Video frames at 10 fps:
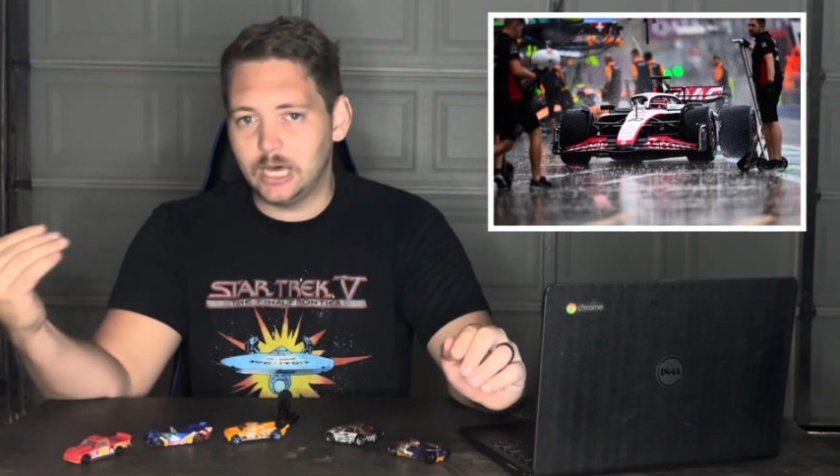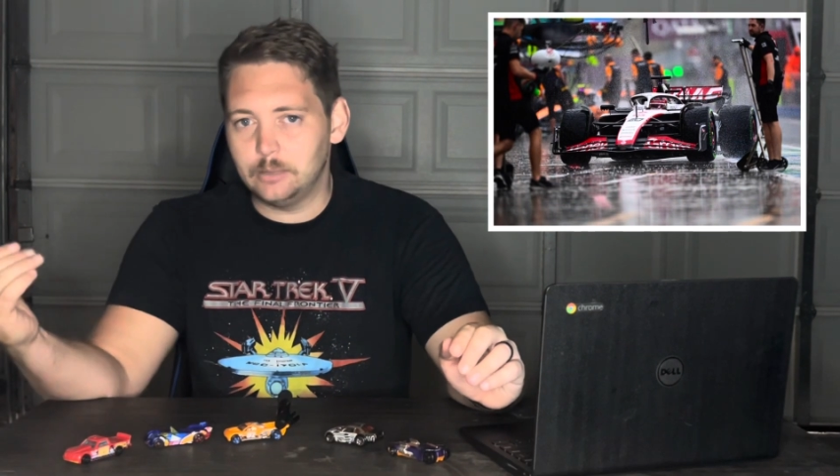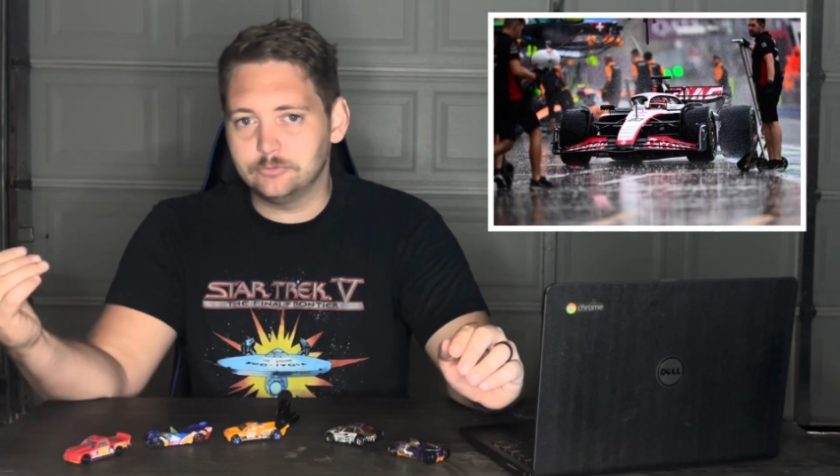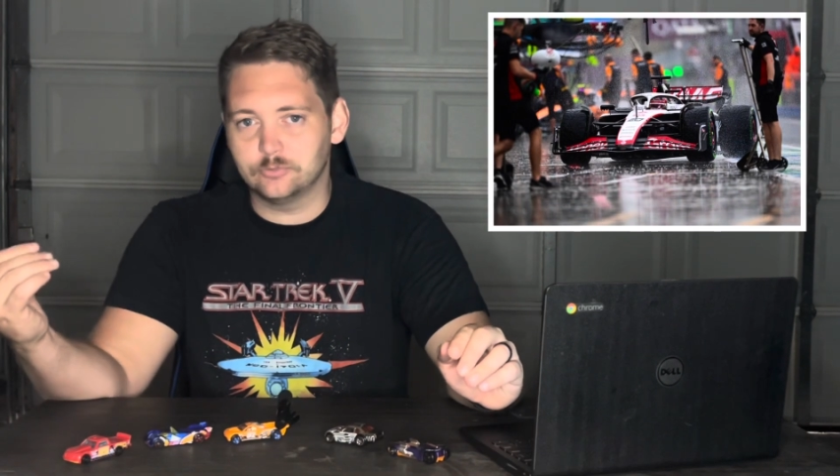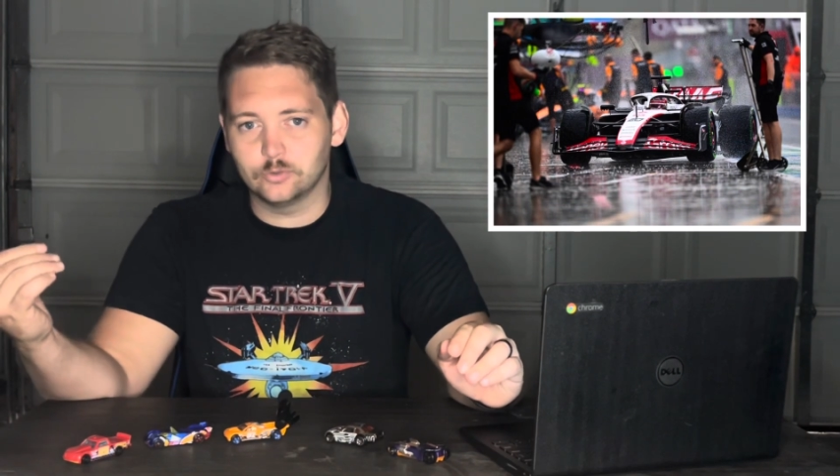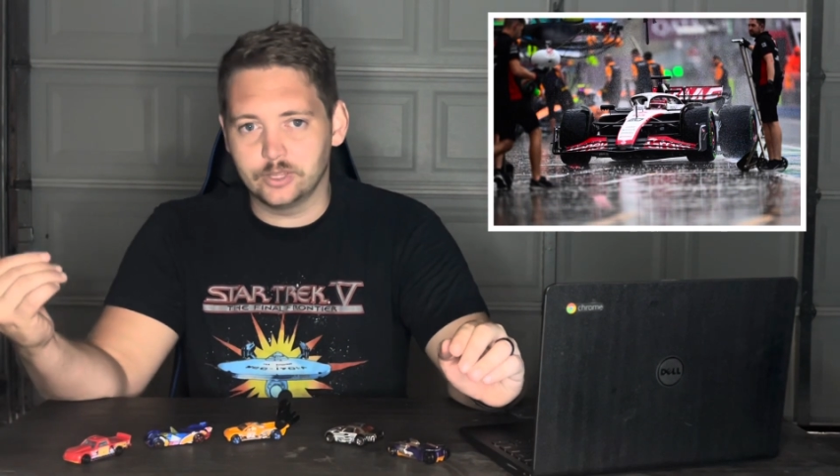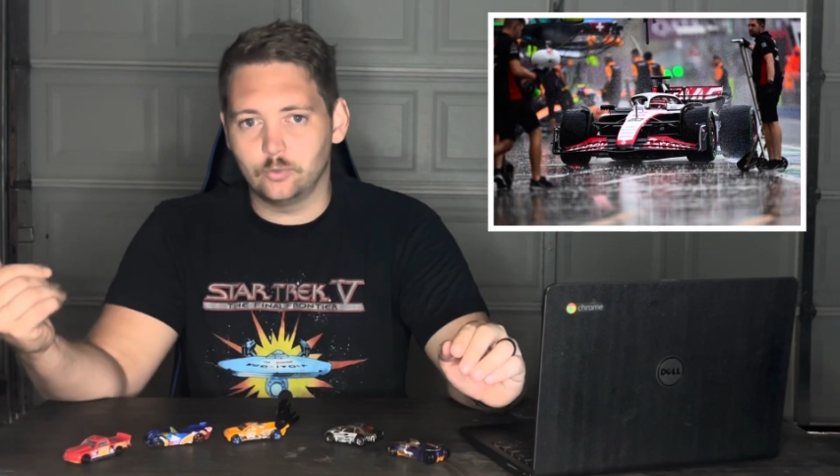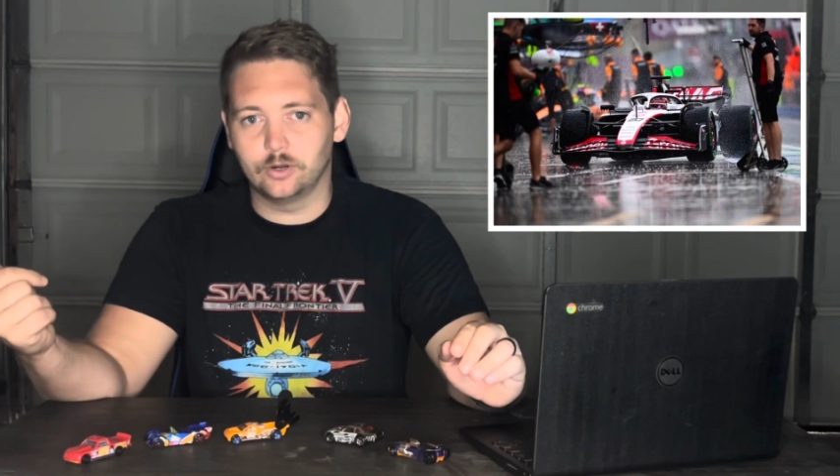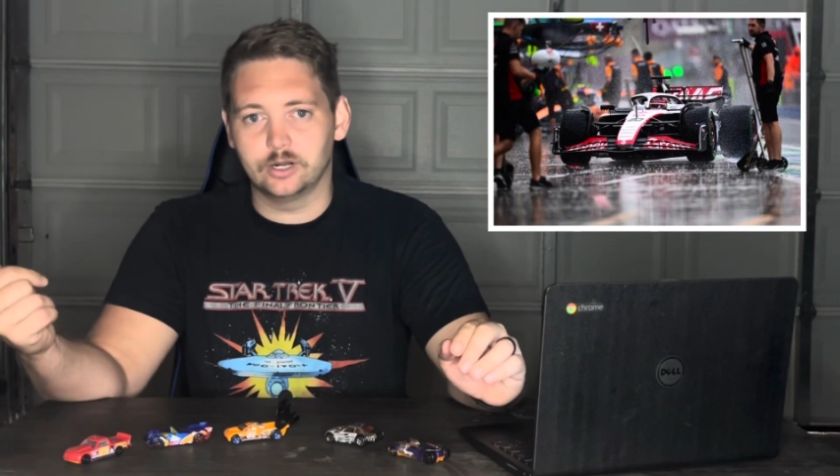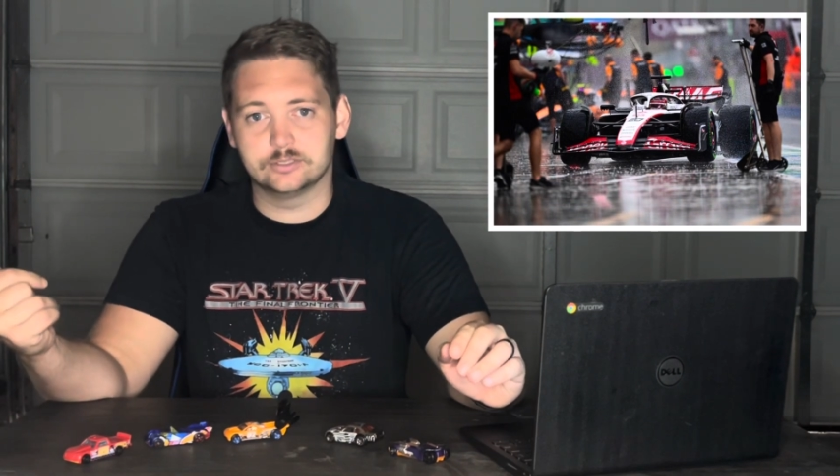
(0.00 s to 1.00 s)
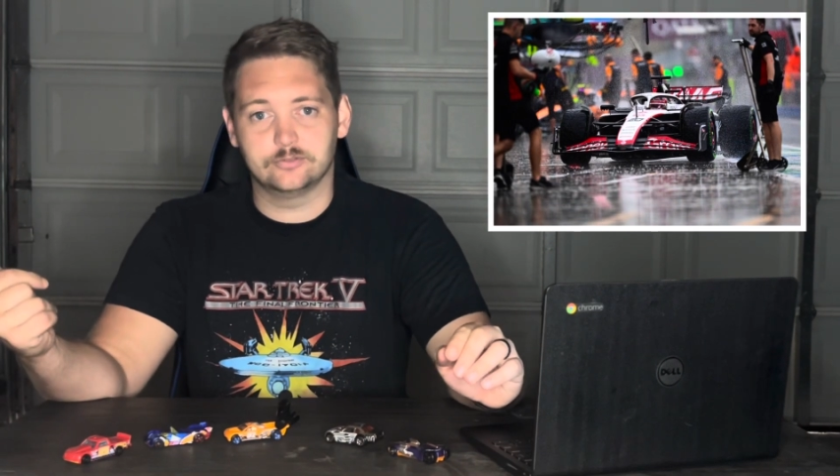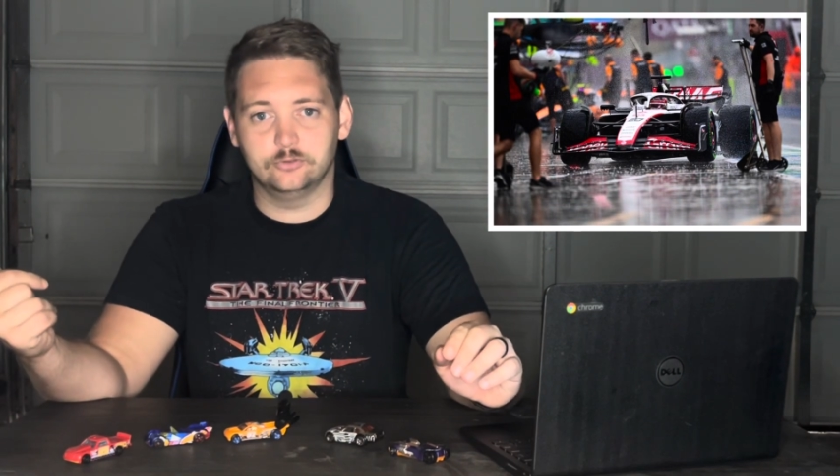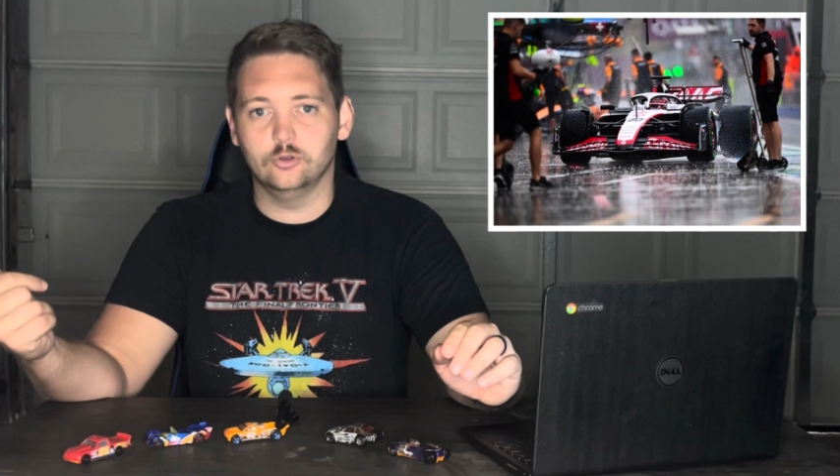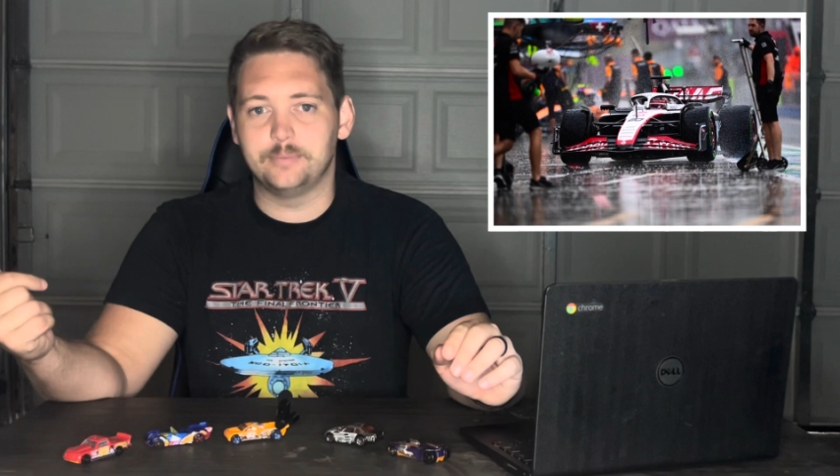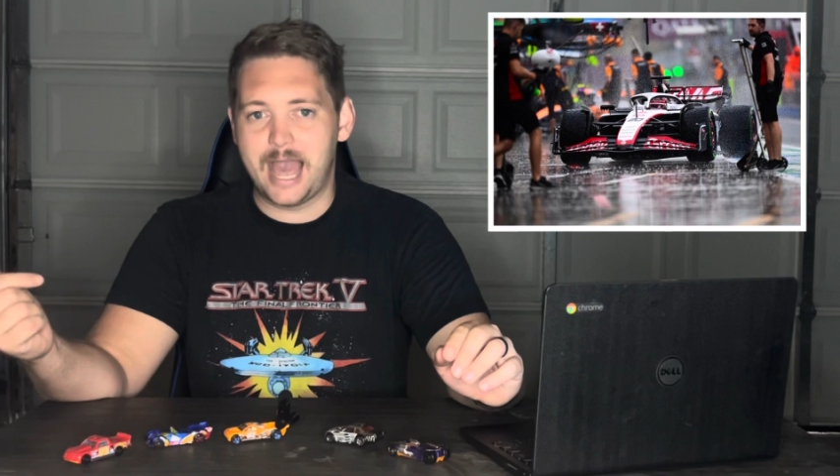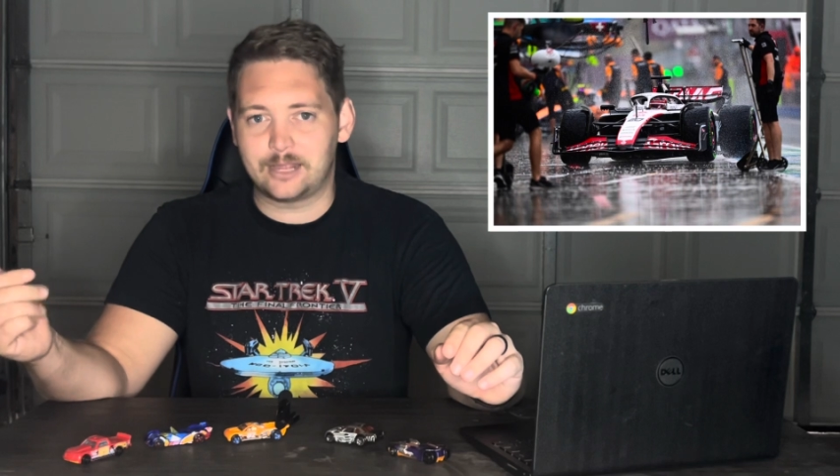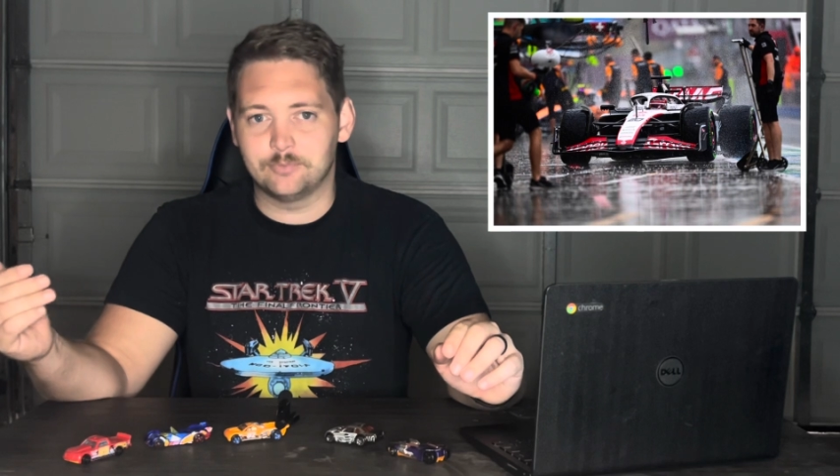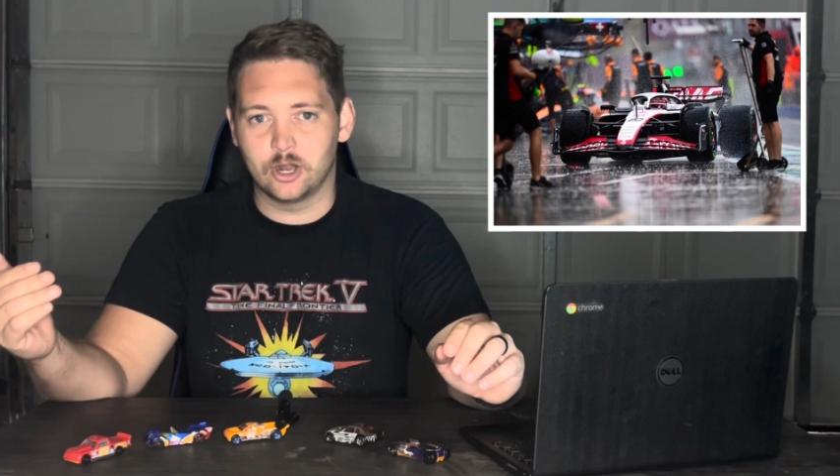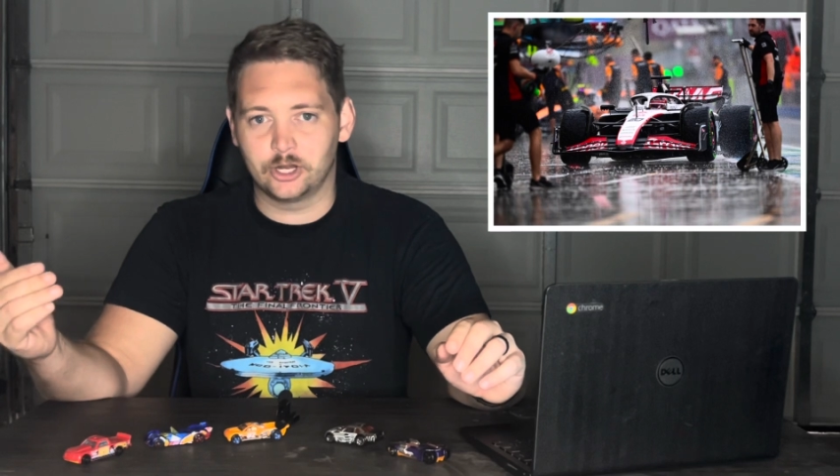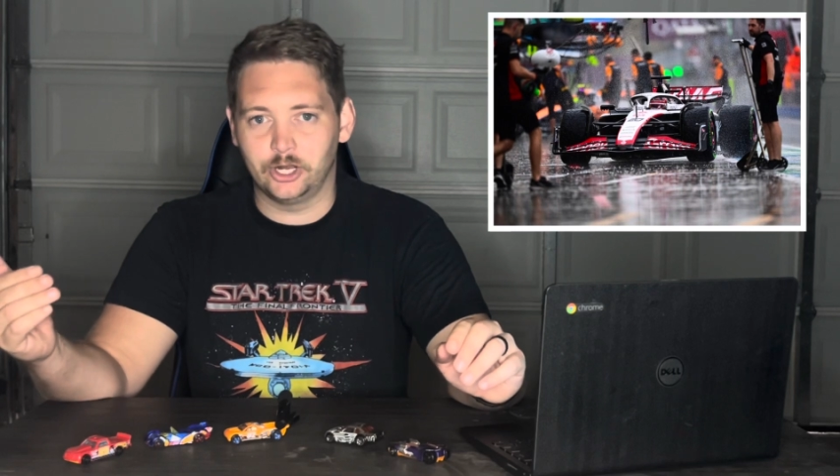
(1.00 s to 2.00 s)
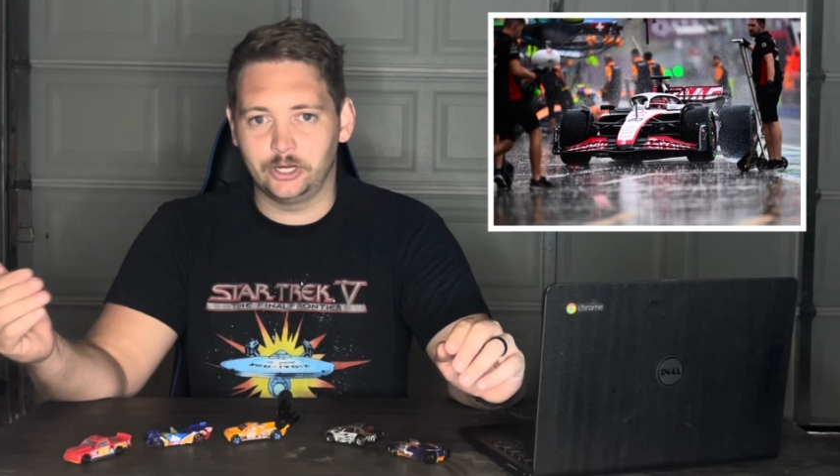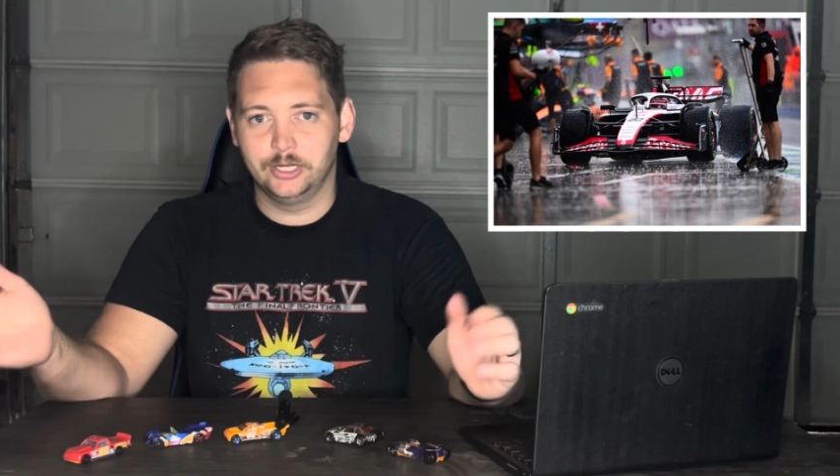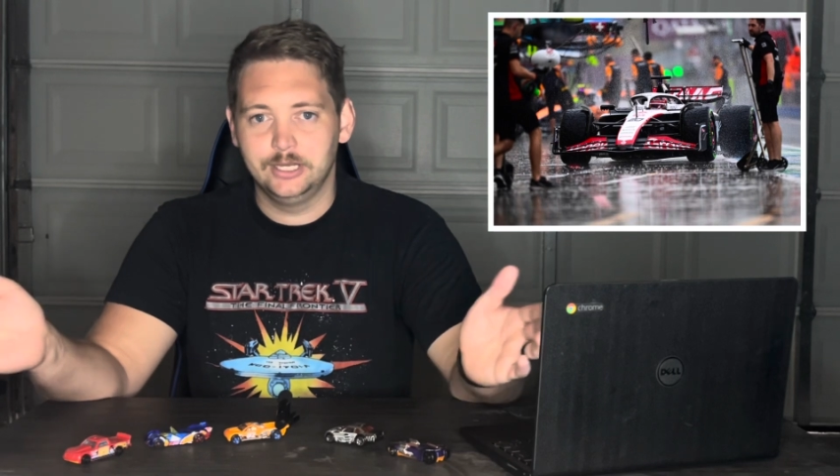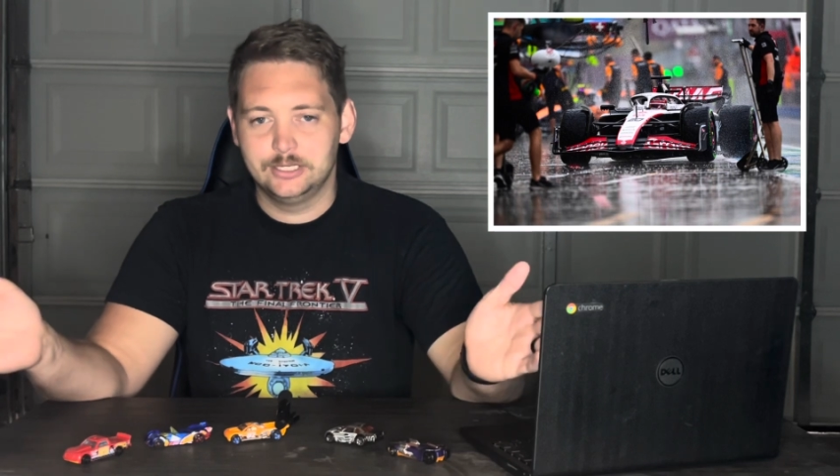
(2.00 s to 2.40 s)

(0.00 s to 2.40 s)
up from where they were as a full back marker